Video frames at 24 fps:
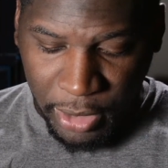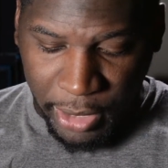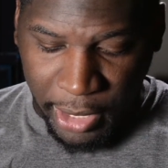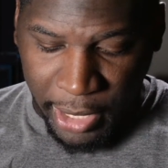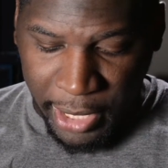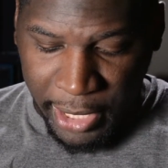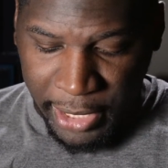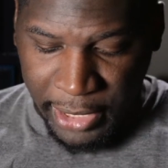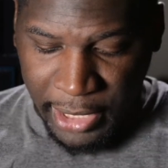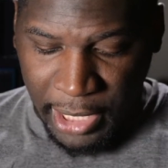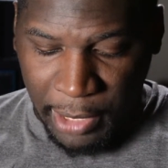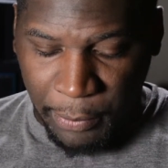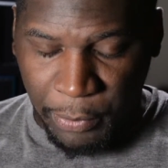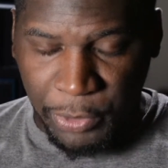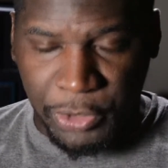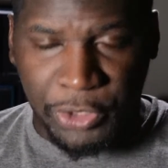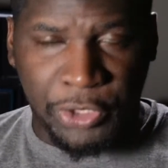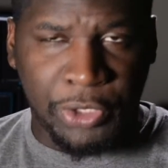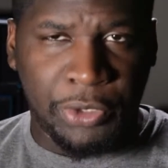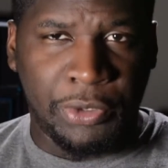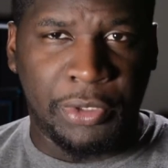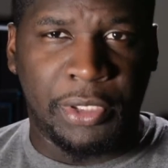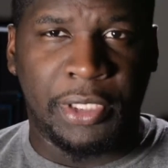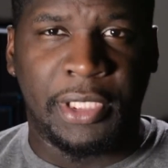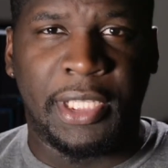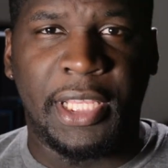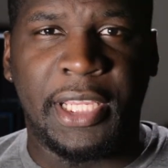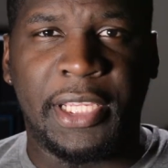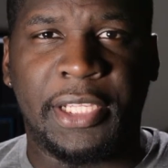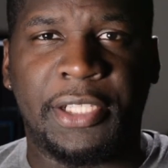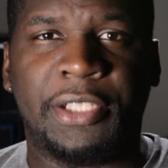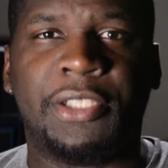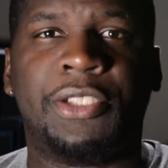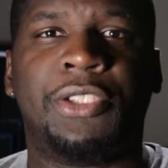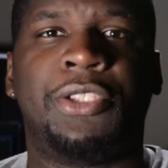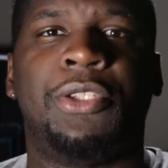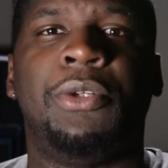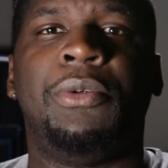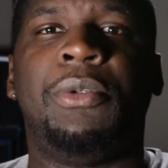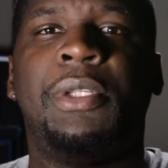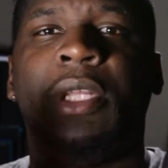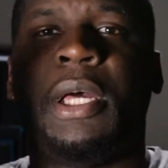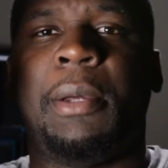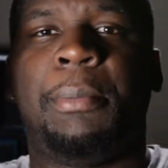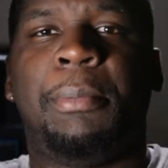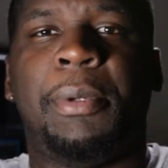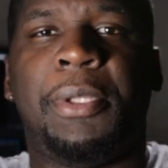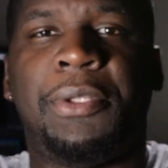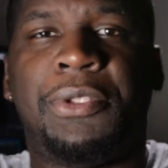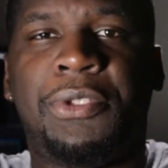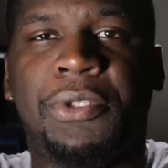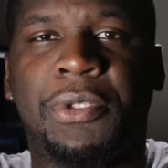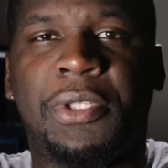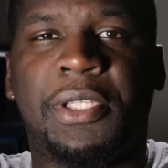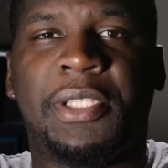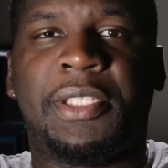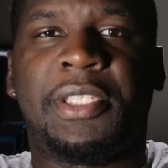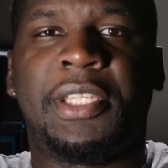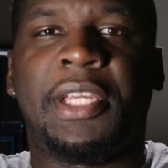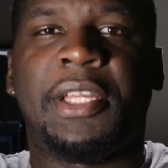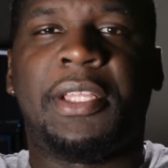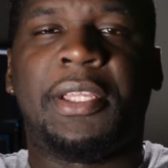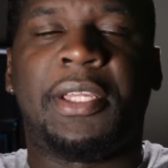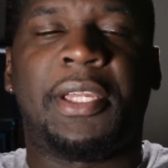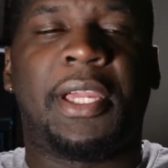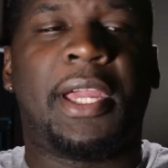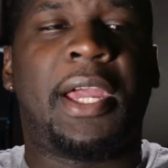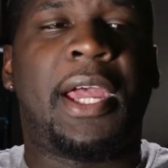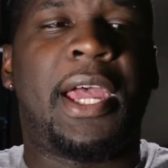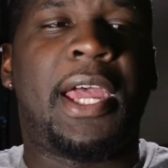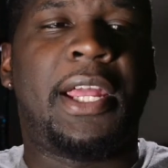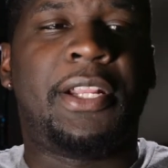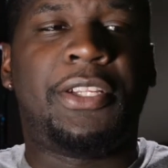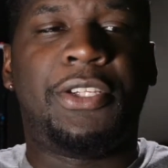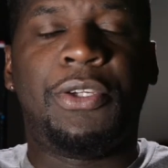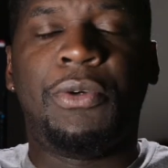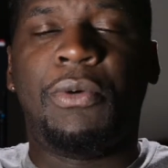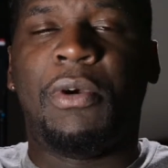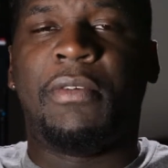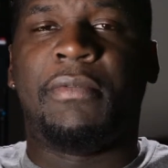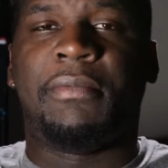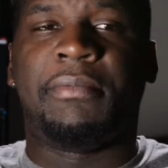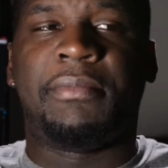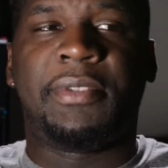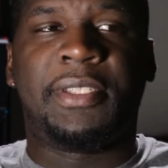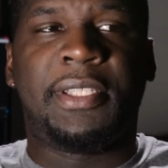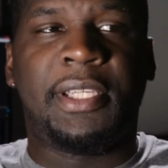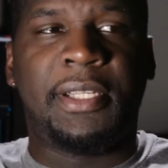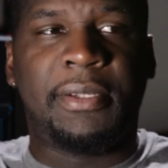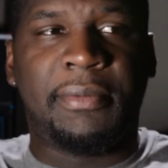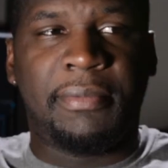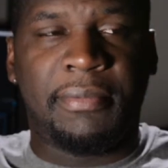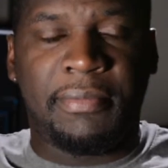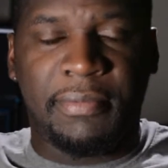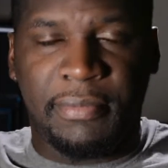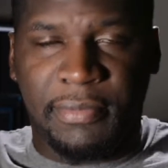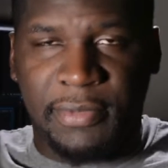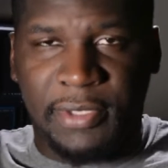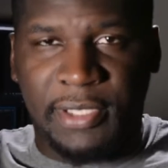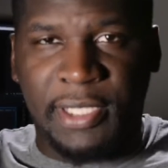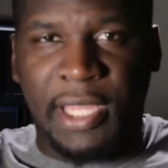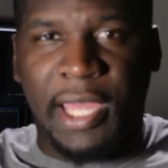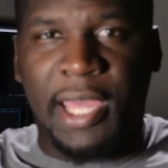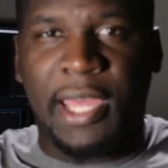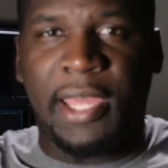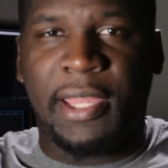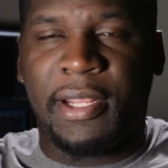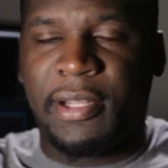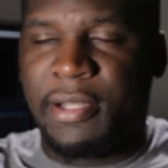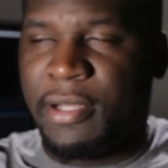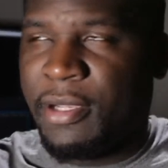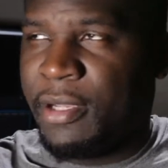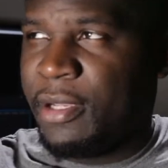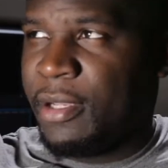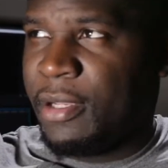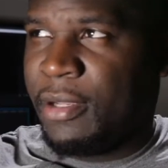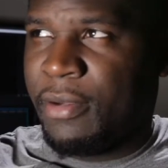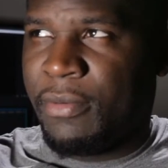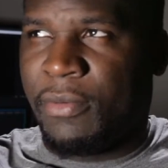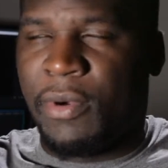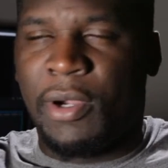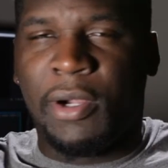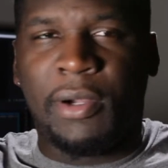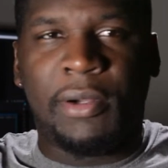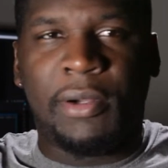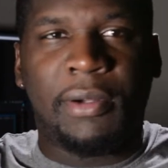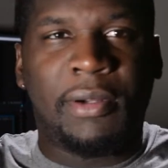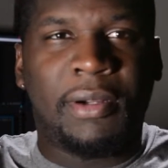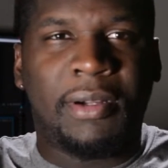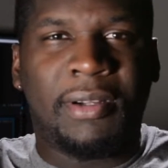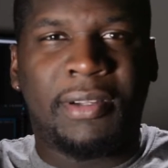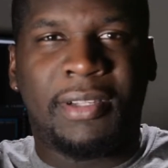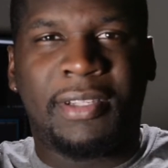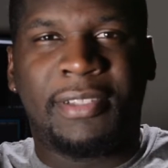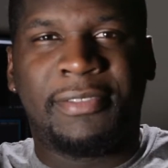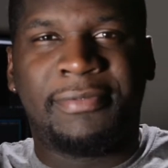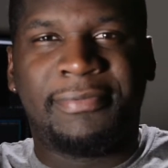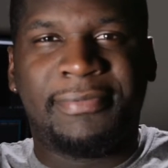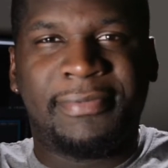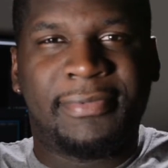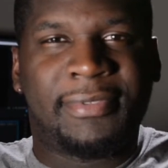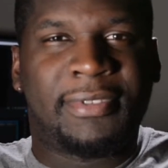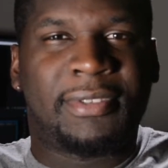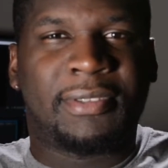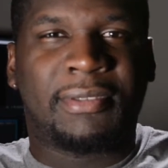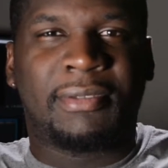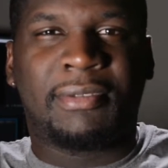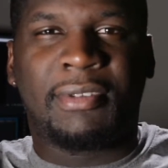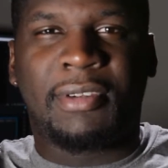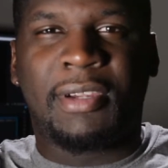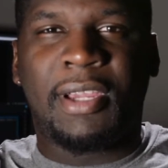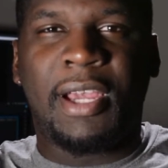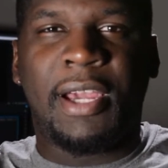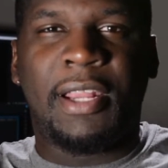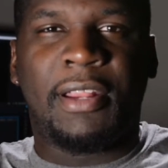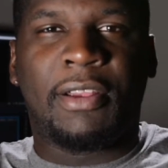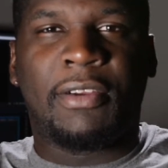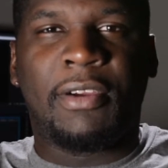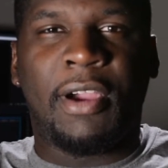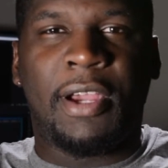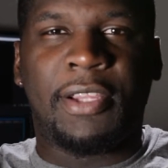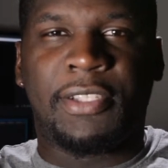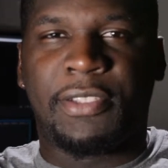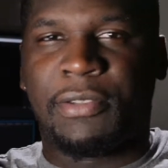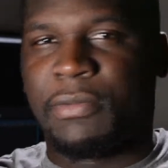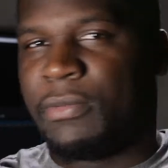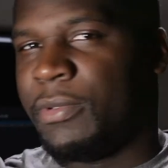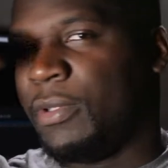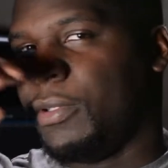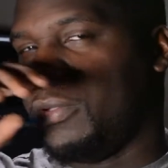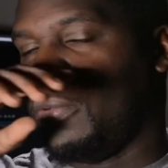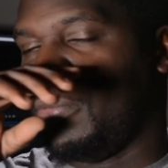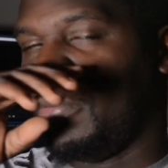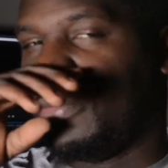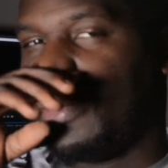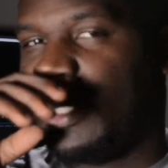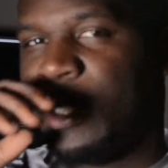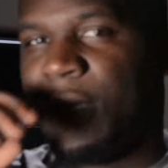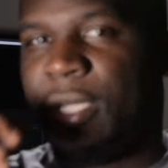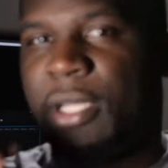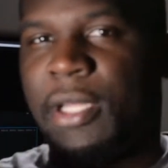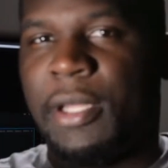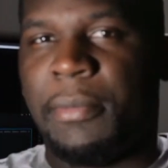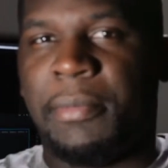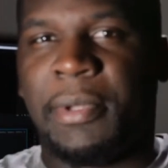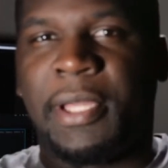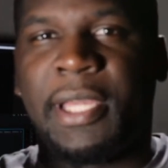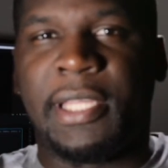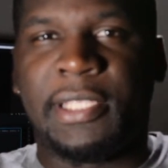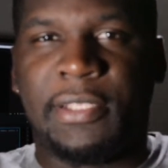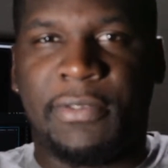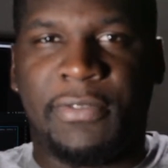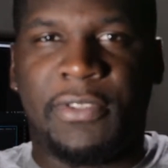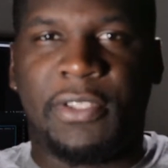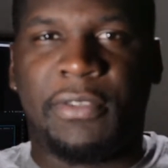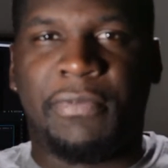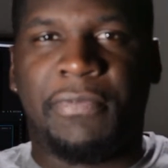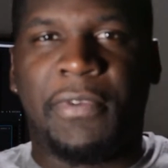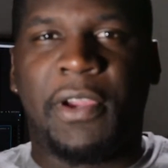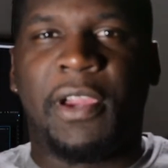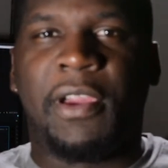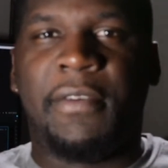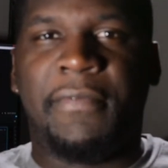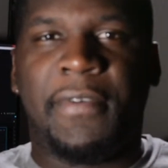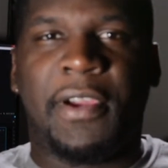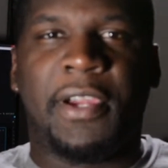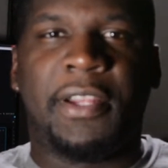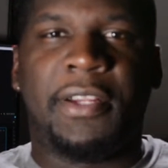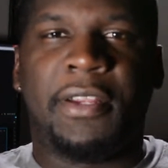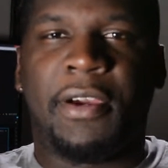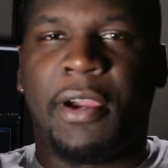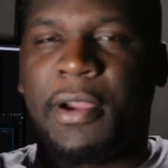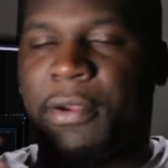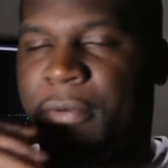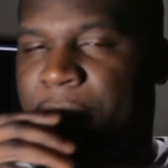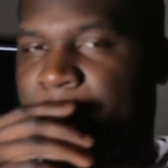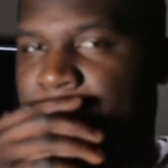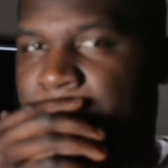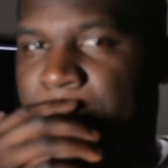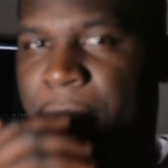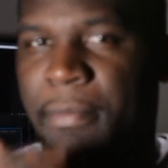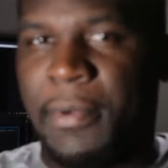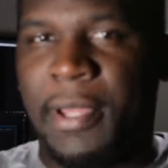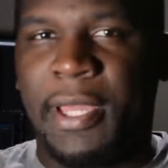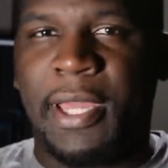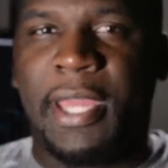and I was using this, shooting up into the ceiling. I had two of them sitting side, well, kind of across the room, because it was a very, very dark room.